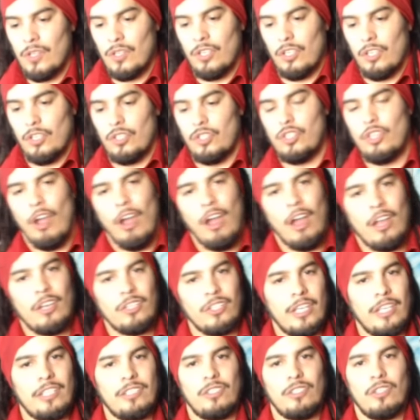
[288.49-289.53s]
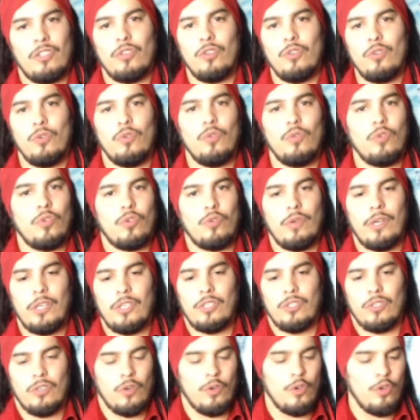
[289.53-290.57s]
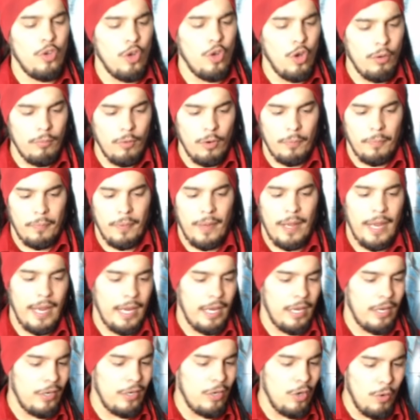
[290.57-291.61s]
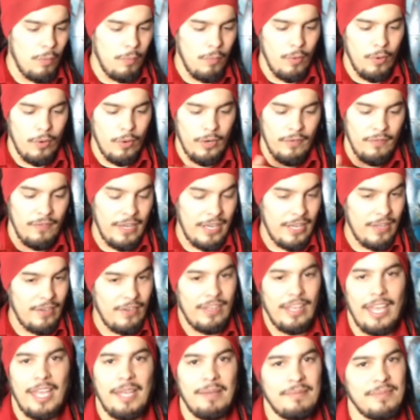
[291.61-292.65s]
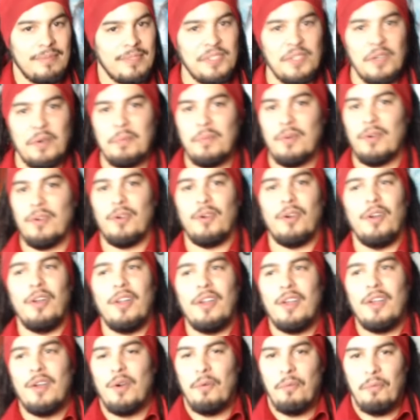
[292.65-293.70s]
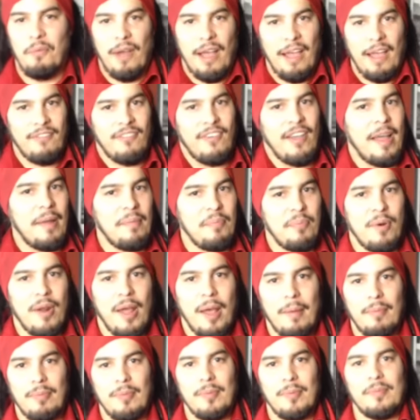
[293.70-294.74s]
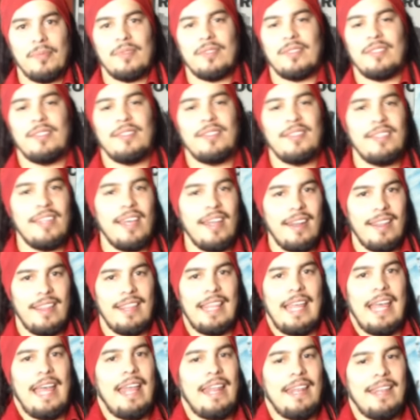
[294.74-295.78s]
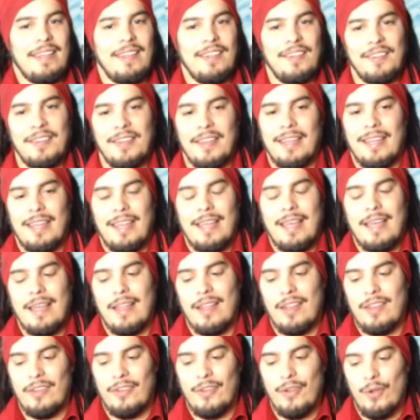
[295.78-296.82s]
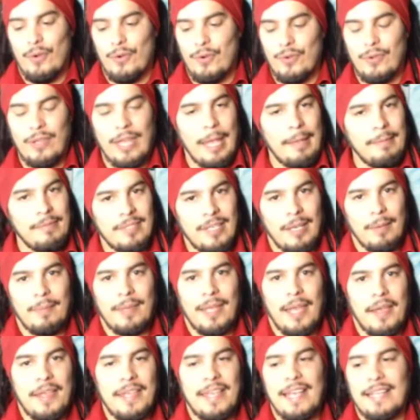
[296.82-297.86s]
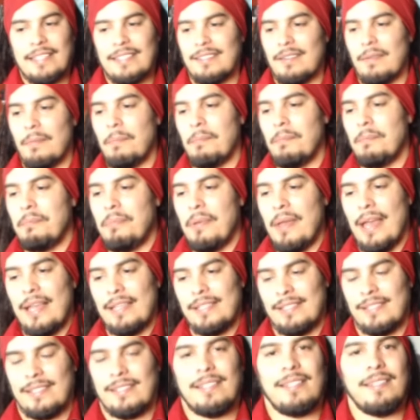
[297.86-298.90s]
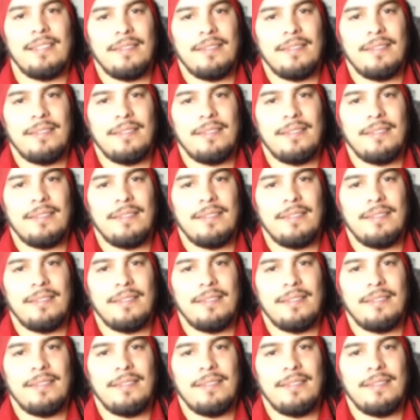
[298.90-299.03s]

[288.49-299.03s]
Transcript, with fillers: Josh is a new creature. No more pain, no more video games, no more Wi Fi problems, none of that. No new games coming out. He has the best